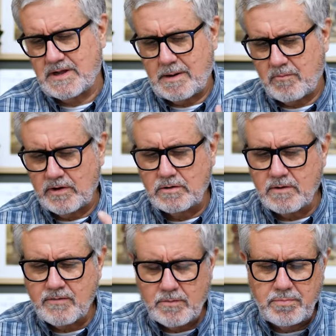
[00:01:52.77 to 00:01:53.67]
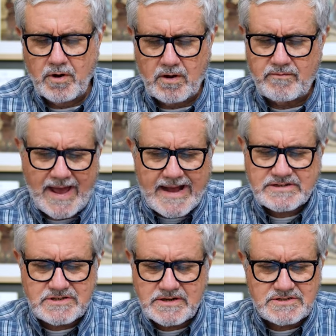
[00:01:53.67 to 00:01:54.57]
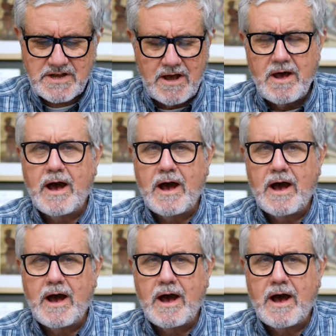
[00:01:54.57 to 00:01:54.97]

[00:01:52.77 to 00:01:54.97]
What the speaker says: and I'm redoing the book of Exodus.